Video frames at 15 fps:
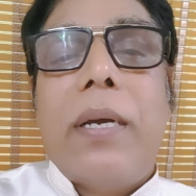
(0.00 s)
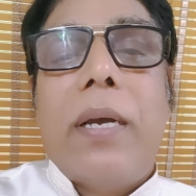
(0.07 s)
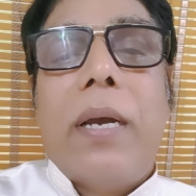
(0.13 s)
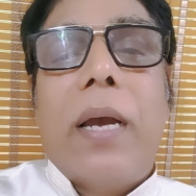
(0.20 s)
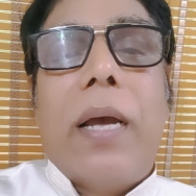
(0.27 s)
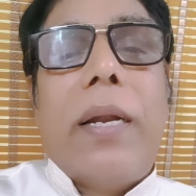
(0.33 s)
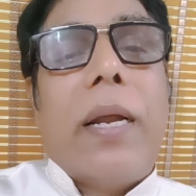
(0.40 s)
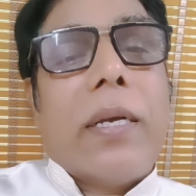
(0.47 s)

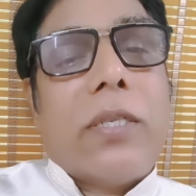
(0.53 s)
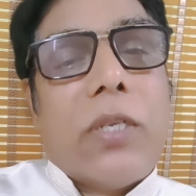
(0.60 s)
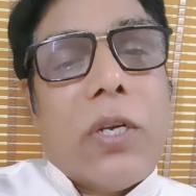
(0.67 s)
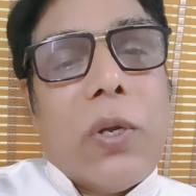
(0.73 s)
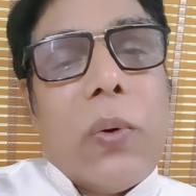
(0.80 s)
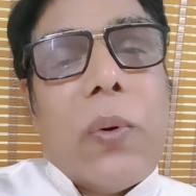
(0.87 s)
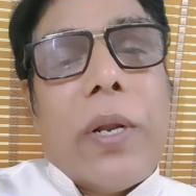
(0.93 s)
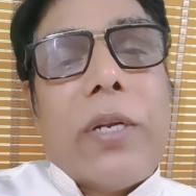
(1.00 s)
and
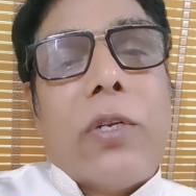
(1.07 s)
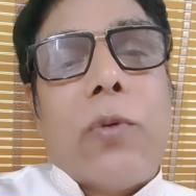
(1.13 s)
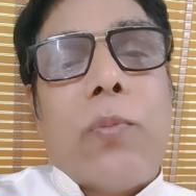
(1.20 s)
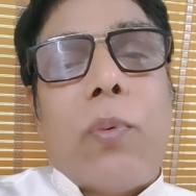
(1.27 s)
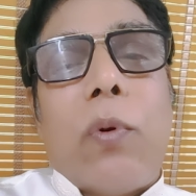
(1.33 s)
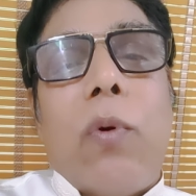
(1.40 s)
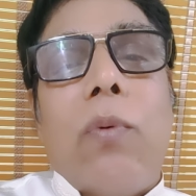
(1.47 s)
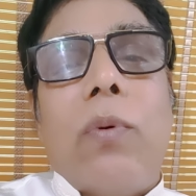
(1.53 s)
executed to
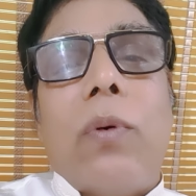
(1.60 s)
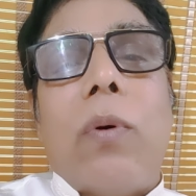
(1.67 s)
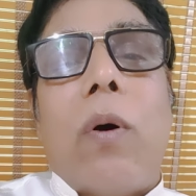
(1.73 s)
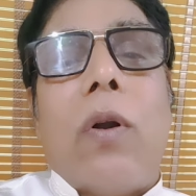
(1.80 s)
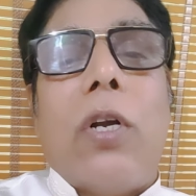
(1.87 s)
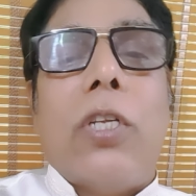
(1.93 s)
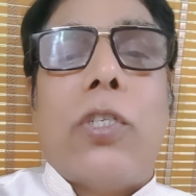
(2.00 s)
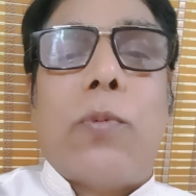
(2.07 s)
prove
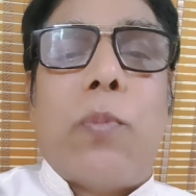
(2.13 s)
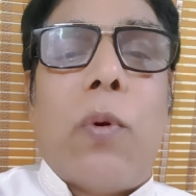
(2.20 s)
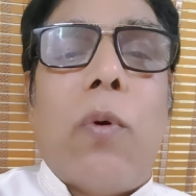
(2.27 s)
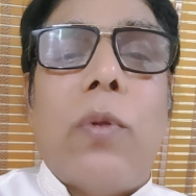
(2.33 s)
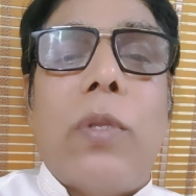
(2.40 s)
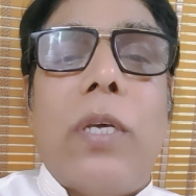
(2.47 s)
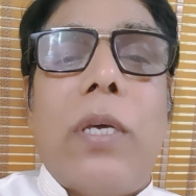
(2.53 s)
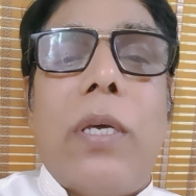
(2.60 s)
or
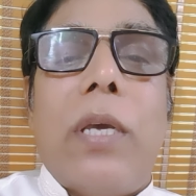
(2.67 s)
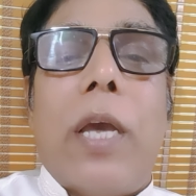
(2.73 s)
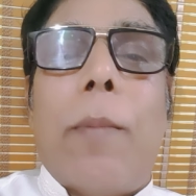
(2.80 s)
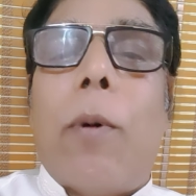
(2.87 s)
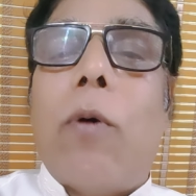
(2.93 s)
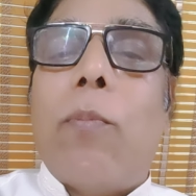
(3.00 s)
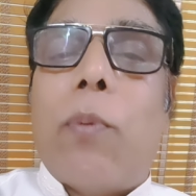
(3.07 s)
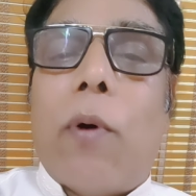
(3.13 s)
disprove the
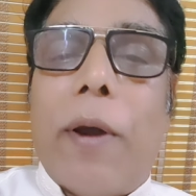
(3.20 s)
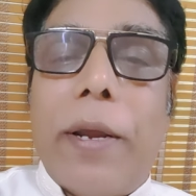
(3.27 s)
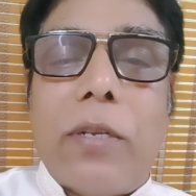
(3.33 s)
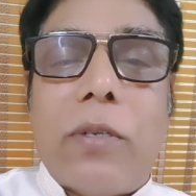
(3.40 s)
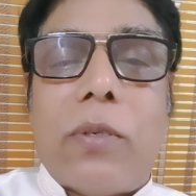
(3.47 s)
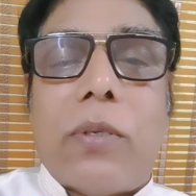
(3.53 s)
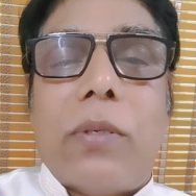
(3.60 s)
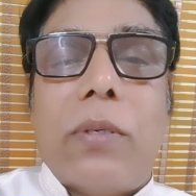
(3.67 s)
above
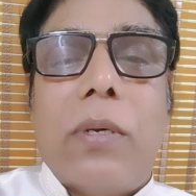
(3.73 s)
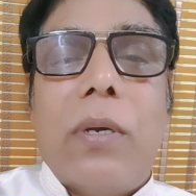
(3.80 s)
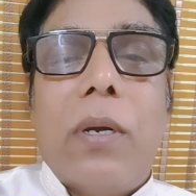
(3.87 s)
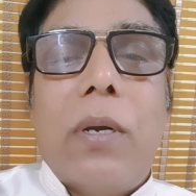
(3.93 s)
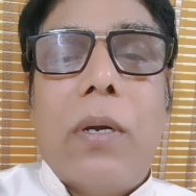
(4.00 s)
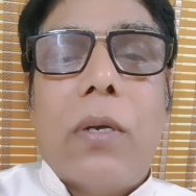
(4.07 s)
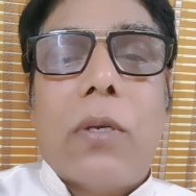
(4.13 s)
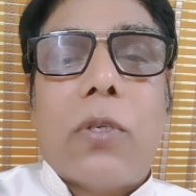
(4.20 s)
points
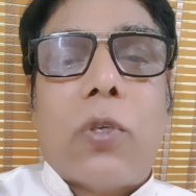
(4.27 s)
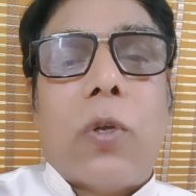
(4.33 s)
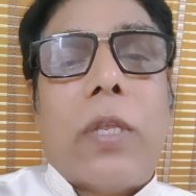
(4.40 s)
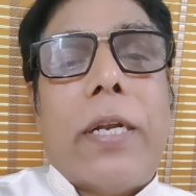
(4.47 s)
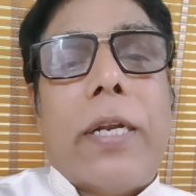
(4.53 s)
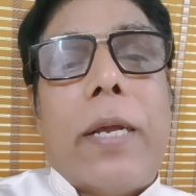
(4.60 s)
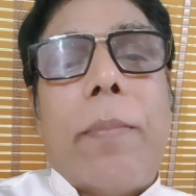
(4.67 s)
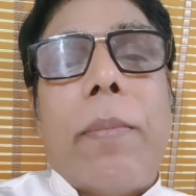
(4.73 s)
so
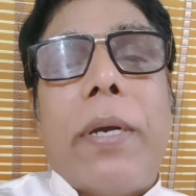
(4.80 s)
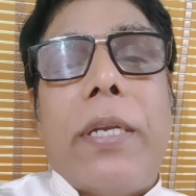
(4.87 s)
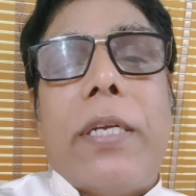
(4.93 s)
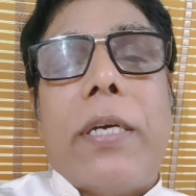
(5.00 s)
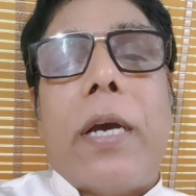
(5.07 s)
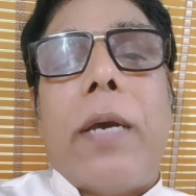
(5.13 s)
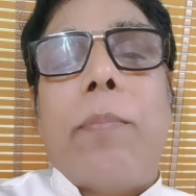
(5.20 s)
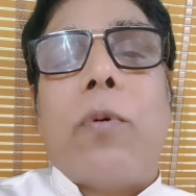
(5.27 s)
that
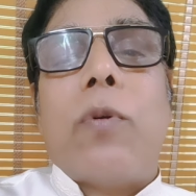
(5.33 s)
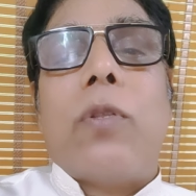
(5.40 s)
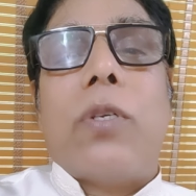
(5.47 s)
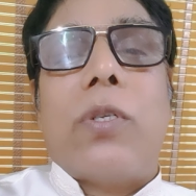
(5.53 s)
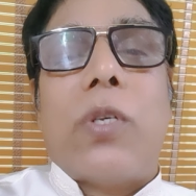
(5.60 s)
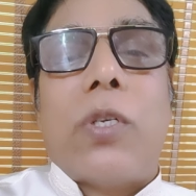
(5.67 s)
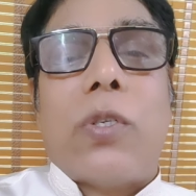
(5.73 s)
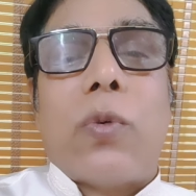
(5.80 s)
MIT
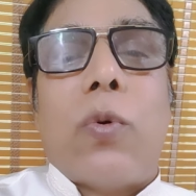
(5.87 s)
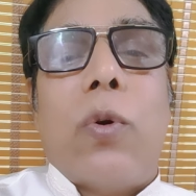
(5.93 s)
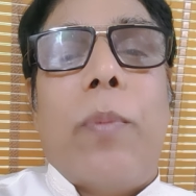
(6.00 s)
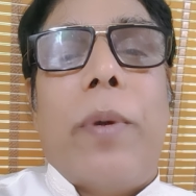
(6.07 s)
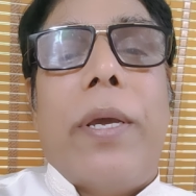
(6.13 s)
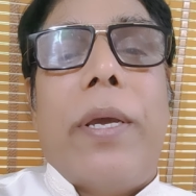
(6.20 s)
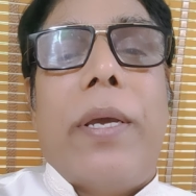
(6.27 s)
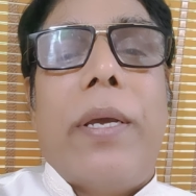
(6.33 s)
hypothesis could
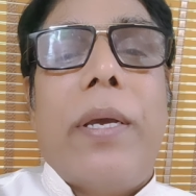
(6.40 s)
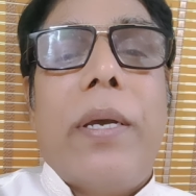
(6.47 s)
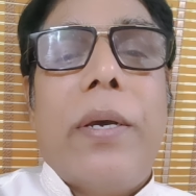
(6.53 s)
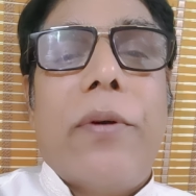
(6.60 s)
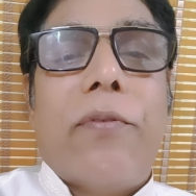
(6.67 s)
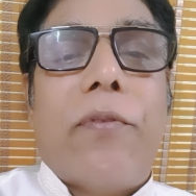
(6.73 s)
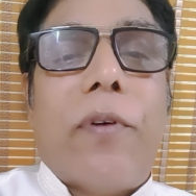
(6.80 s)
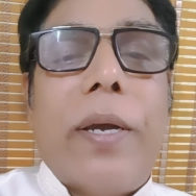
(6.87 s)
be
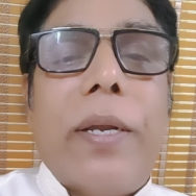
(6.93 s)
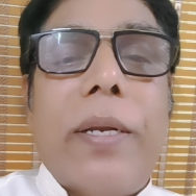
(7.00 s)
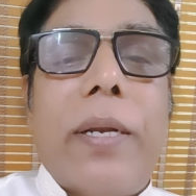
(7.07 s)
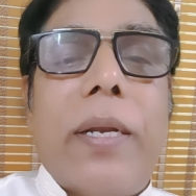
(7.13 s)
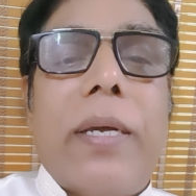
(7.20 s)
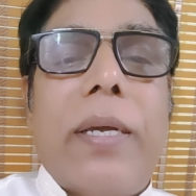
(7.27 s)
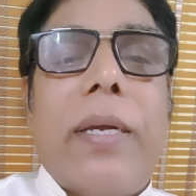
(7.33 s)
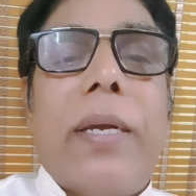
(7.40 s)

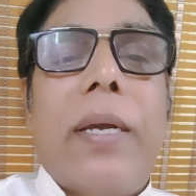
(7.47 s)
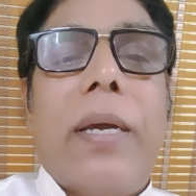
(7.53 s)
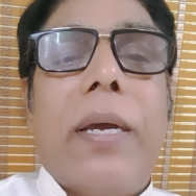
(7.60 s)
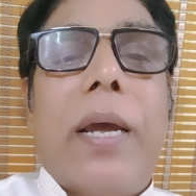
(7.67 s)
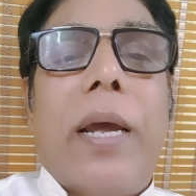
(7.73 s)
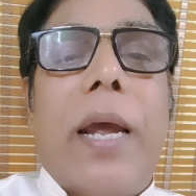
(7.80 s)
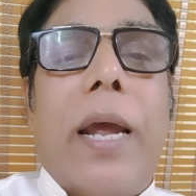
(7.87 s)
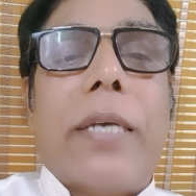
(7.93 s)
finally
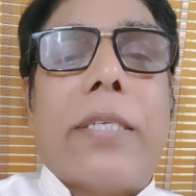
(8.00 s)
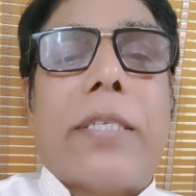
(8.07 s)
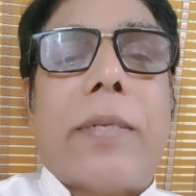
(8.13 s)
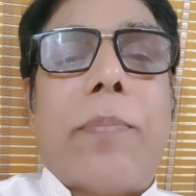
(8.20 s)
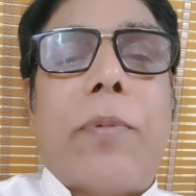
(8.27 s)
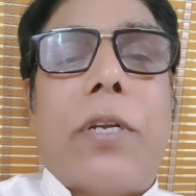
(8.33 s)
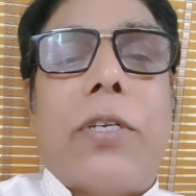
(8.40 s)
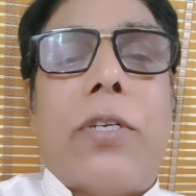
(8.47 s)

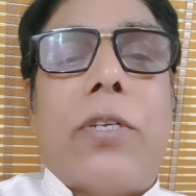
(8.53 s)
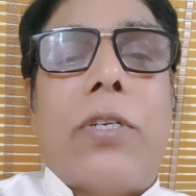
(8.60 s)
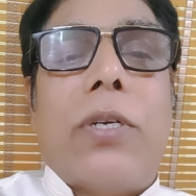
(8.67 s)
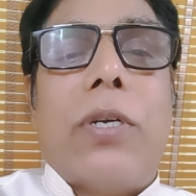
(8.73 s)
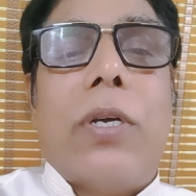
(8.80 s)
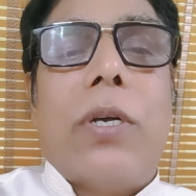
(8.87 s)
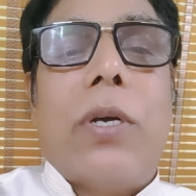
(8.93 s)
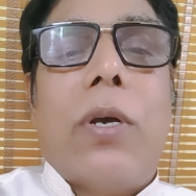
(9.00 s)
accepted
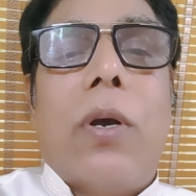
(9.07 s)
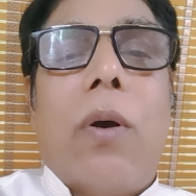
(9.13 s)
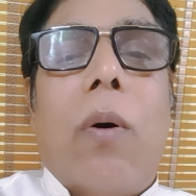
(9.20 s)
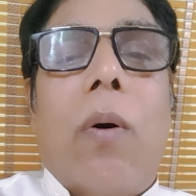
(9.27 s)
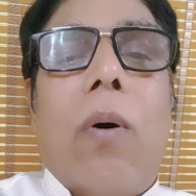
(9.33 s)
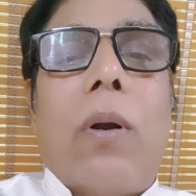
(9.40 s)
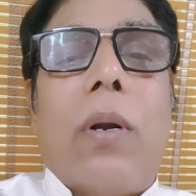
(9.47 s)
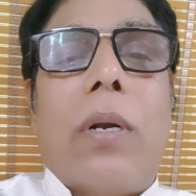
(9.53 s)

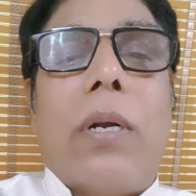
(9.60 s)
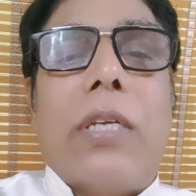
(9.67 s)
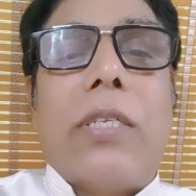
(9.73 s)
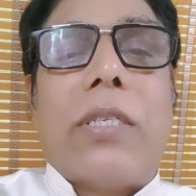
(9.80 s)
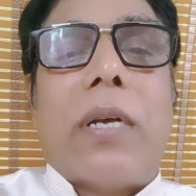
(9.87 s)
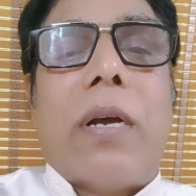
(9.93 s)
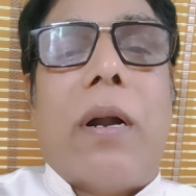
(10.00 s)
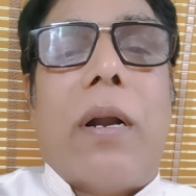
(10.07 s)
or
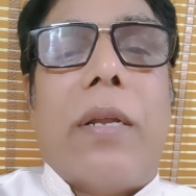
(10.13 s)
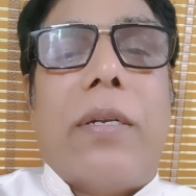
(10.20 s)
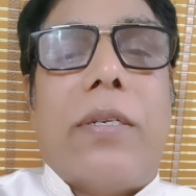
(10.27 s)
discarded.